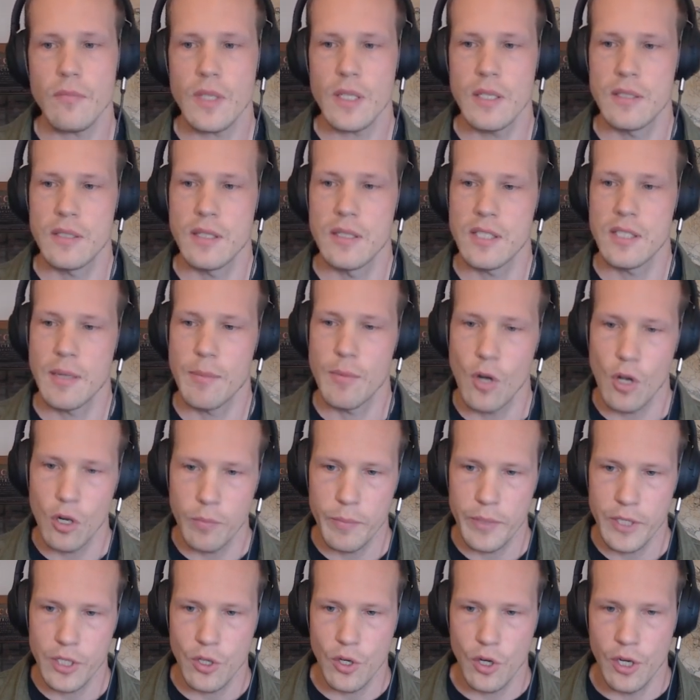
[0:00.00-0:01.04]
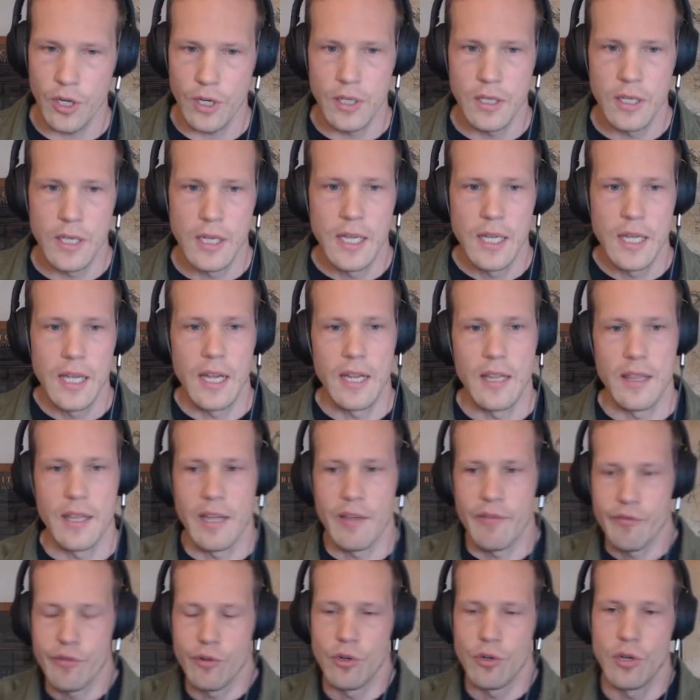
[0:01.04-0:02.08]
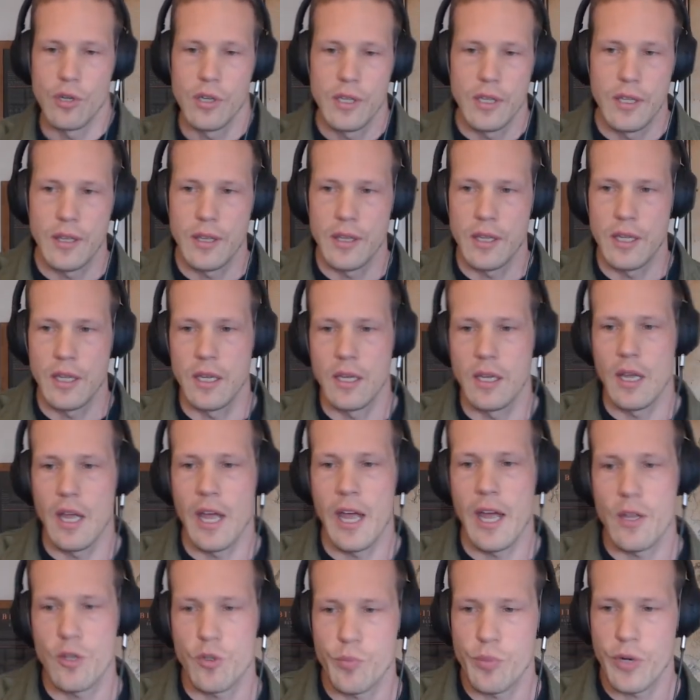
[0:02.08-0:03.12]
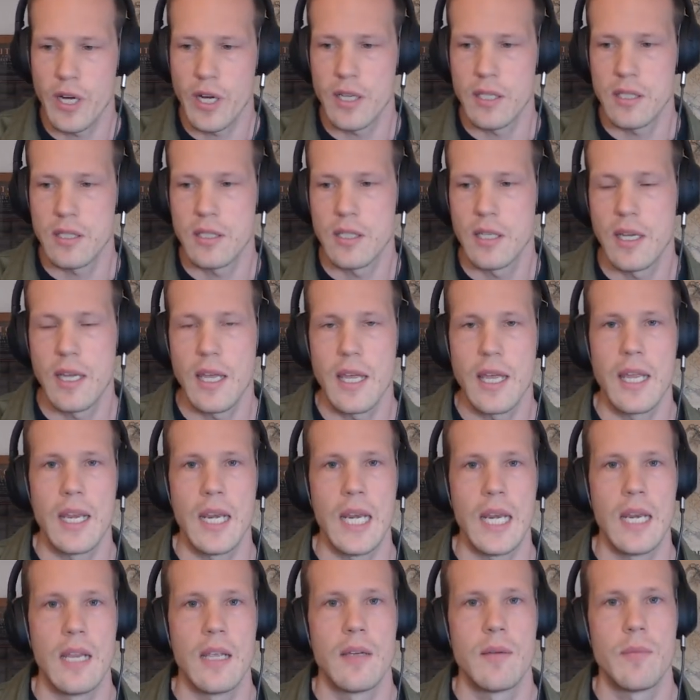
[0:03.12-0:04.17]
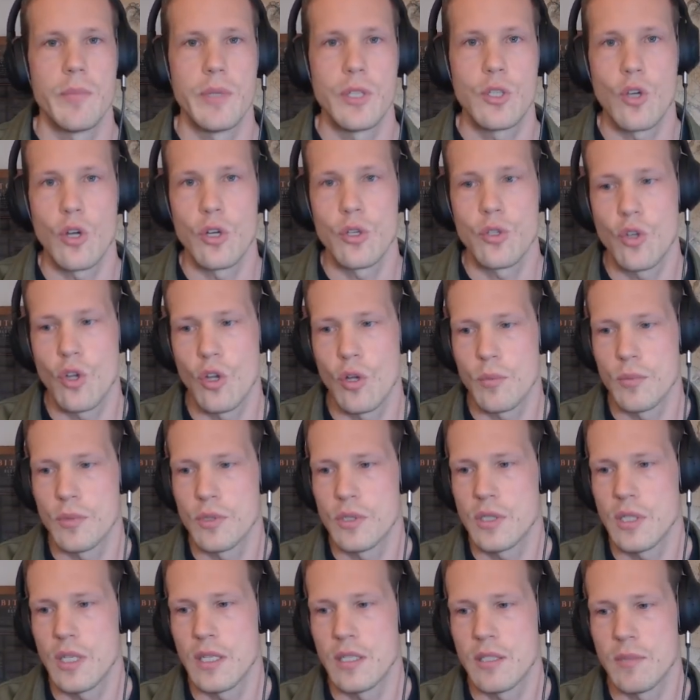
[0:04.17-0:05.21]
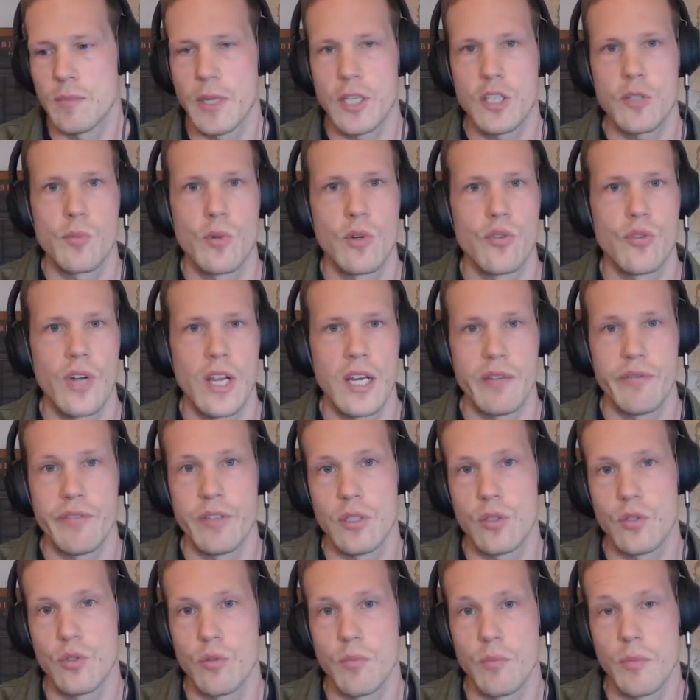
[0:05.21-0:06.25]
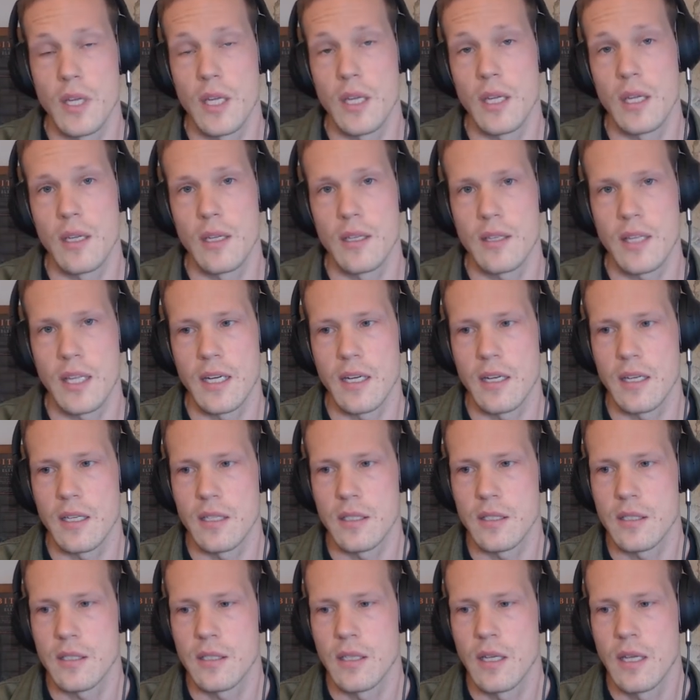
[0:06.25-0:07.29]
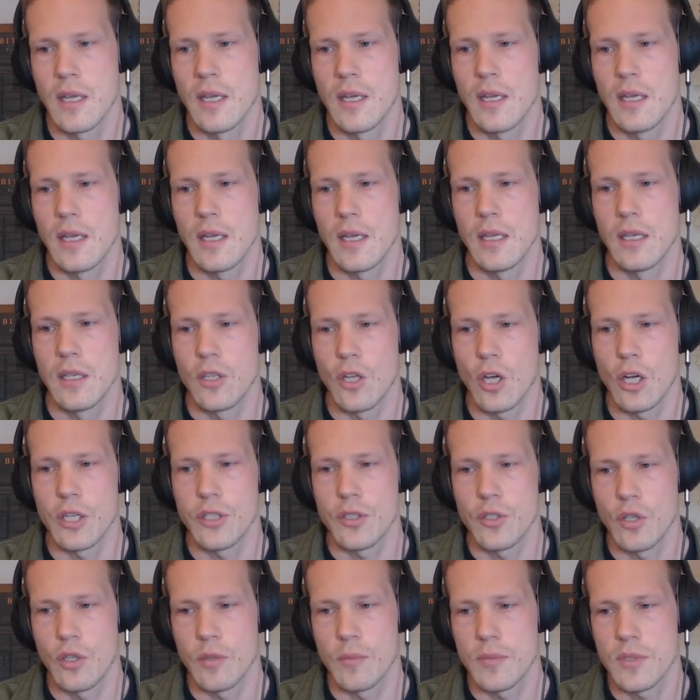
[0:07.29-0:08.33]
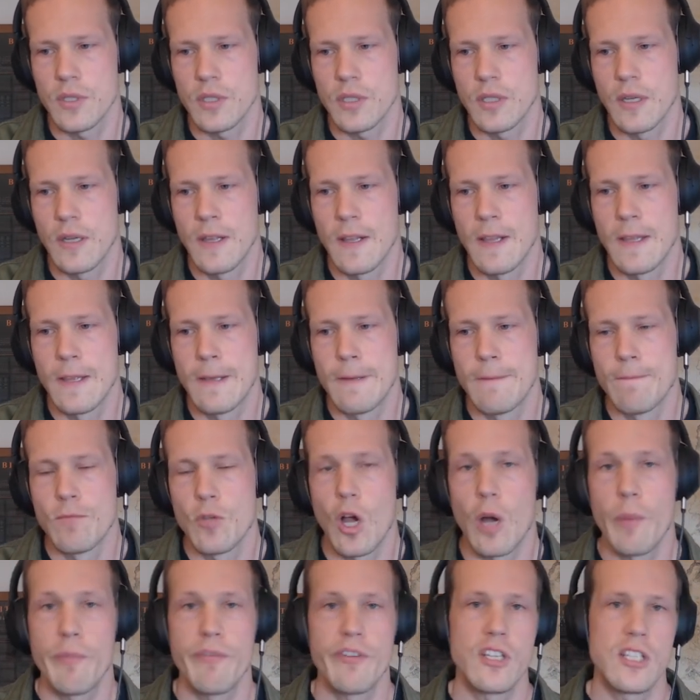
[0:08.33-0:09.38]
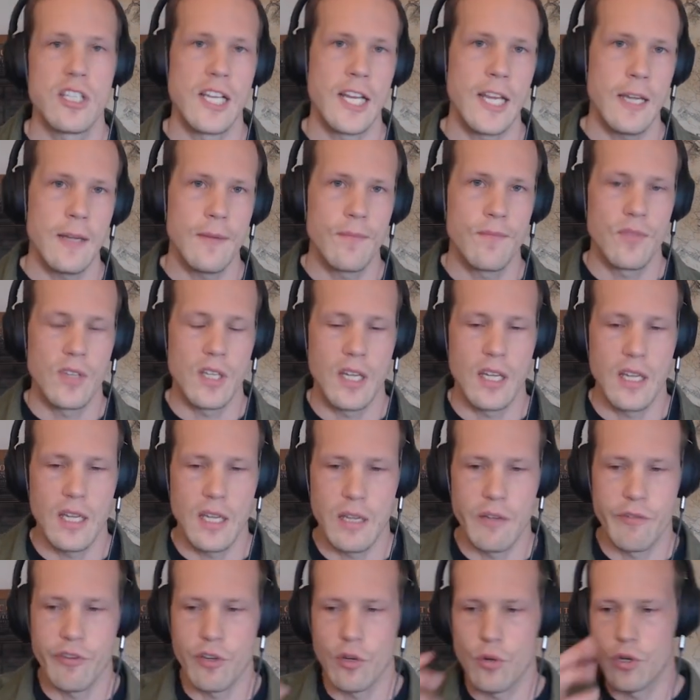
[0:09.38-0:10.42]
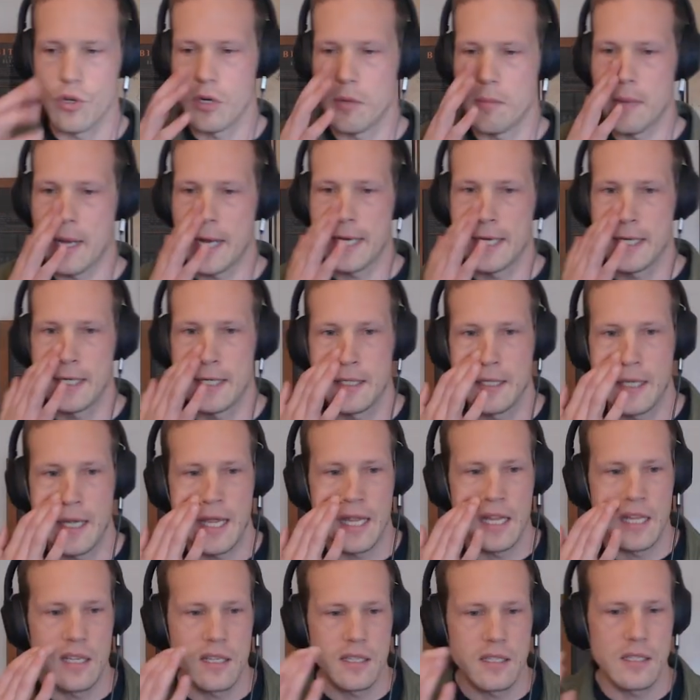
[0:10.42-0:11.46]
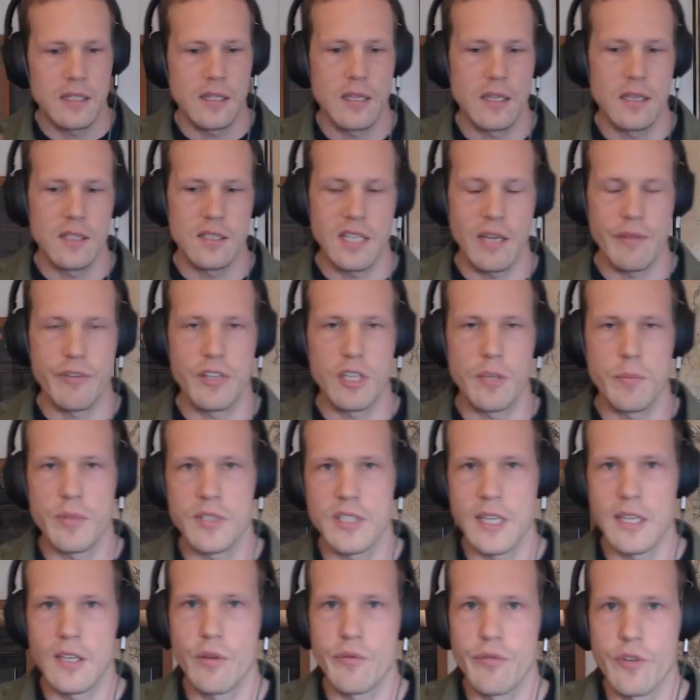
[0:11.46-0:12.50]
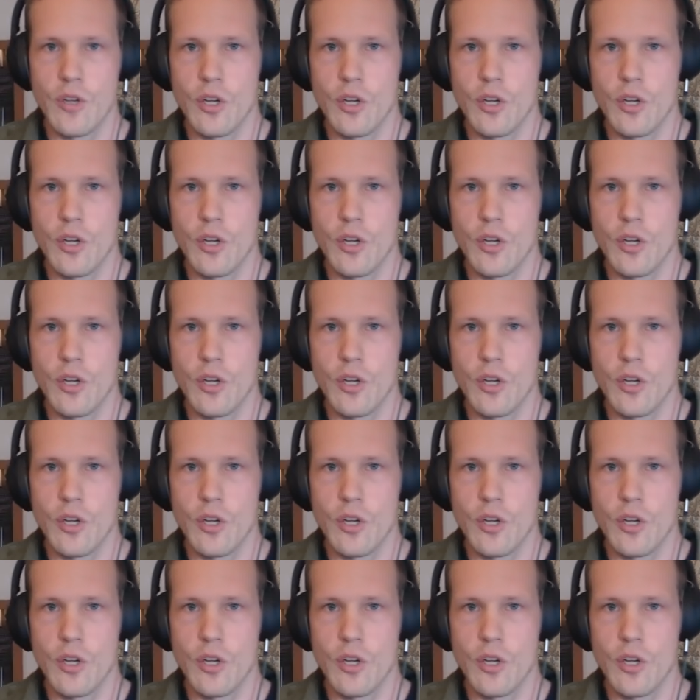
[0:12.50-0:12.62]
since I'm long Bitcoin, and therefore the hash price in Bitcoin terms is much more relevant to me than it is in dollar terms. Obviously, if you're a miner and 70% of your